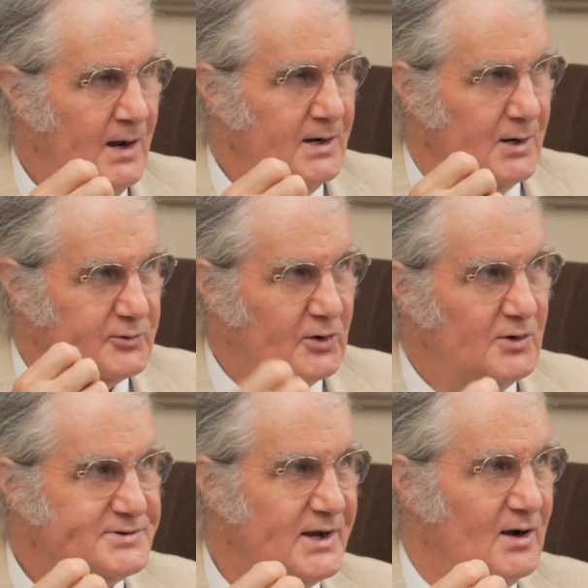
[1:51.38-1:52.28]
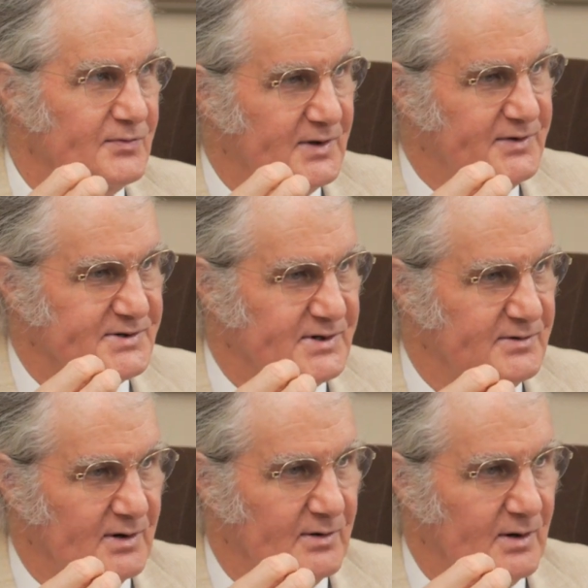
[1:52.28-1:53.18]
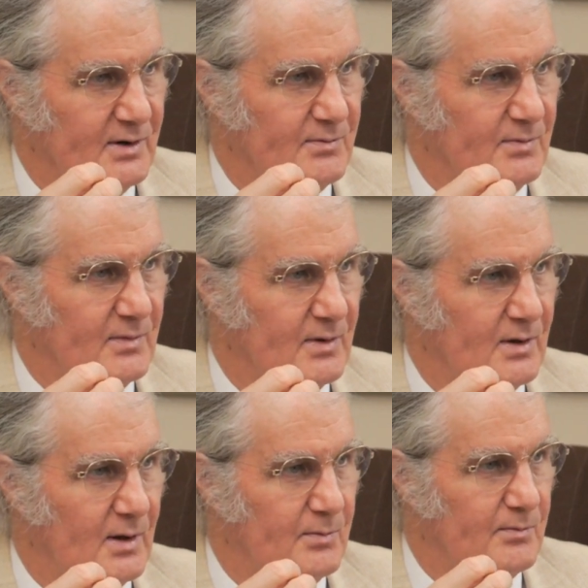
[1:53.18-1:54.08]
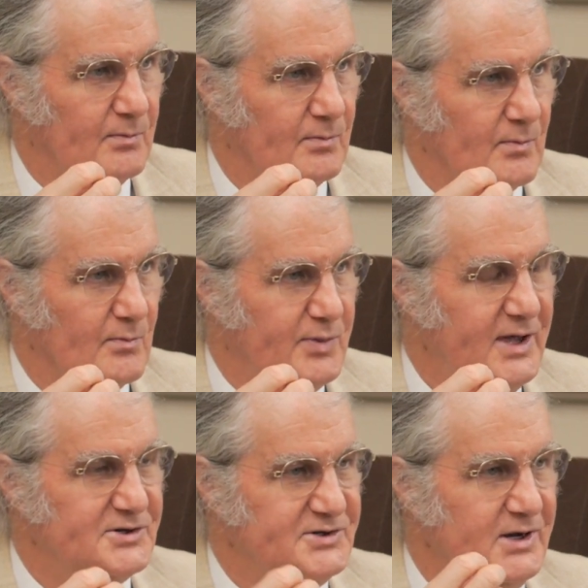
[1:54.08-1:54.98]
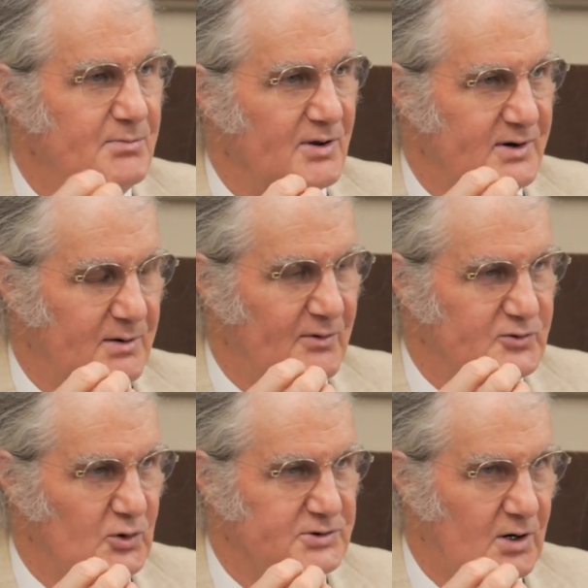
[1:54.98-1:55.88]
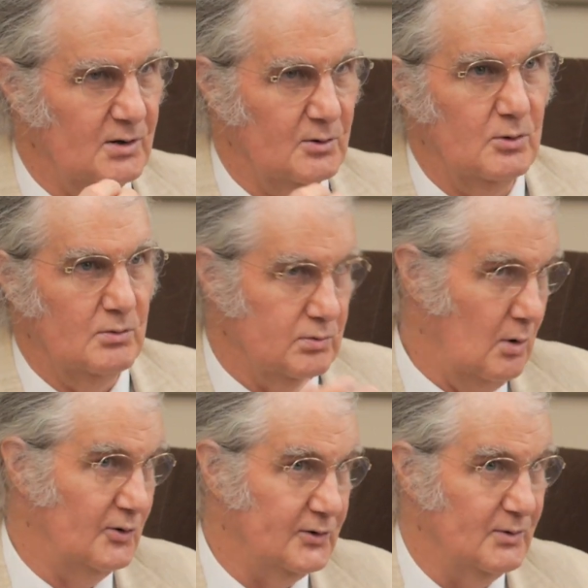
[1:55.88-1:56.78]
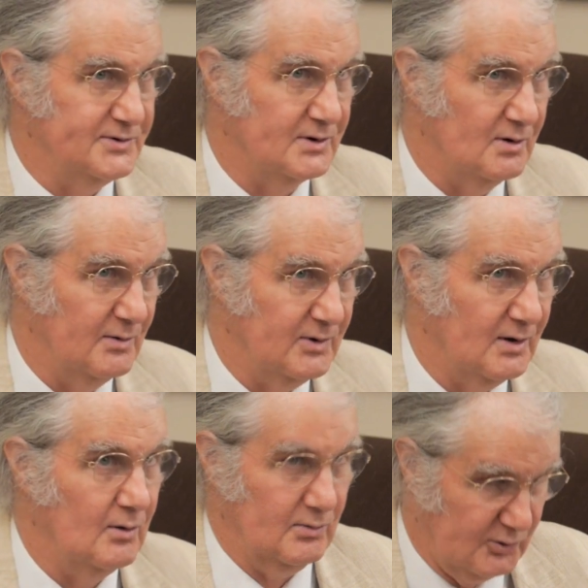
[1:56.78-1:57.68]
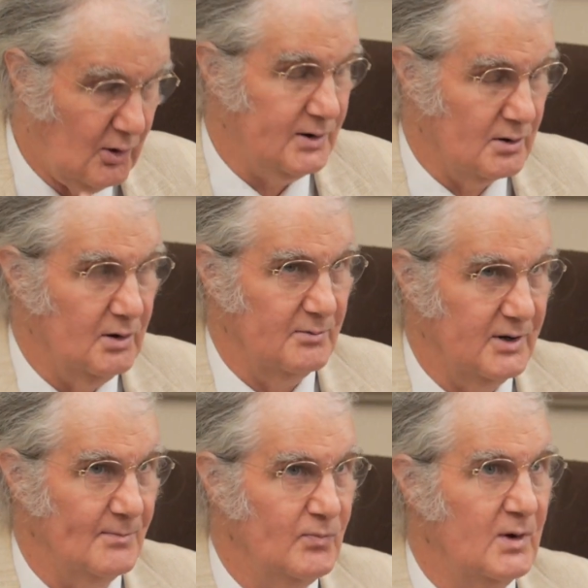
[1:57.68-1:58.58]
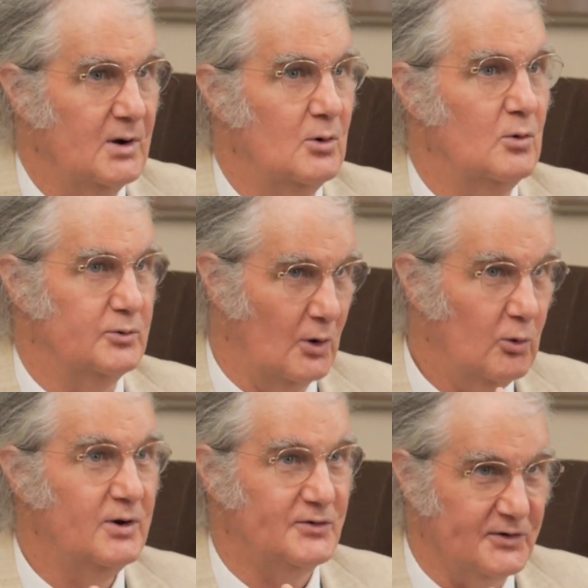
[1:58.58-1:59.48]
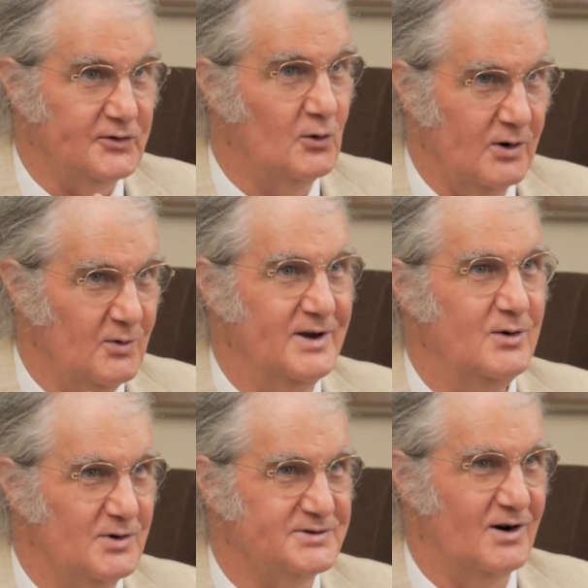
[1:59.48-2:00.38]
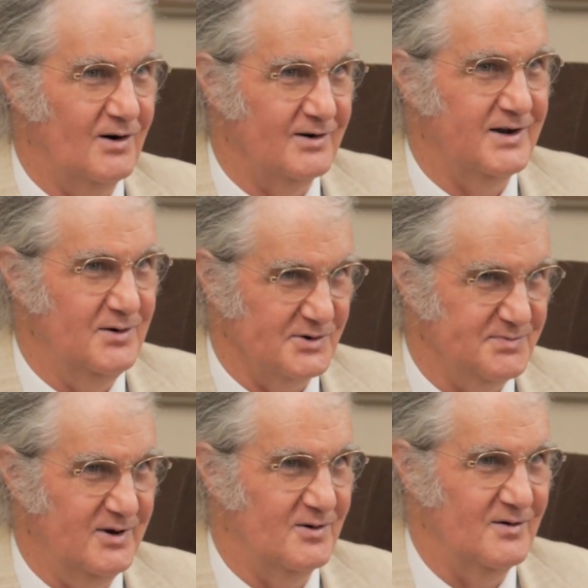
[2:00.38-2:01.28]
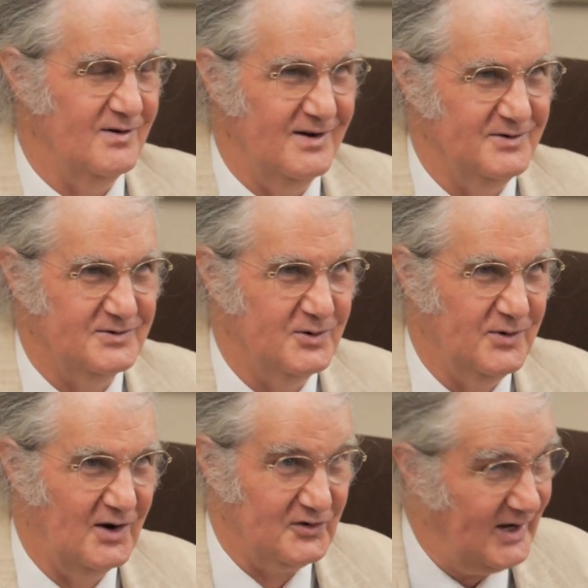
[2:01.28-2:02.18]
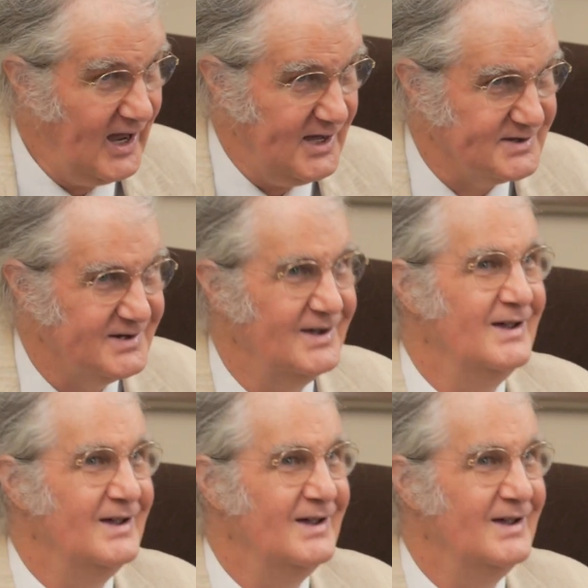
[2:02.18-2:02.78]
Now it turns out that there's a, a, a PhD by the name of George Carlo, who also went to Columbia or taught at Columbia, who told us the story when he was our keynote speaker in two thousand eight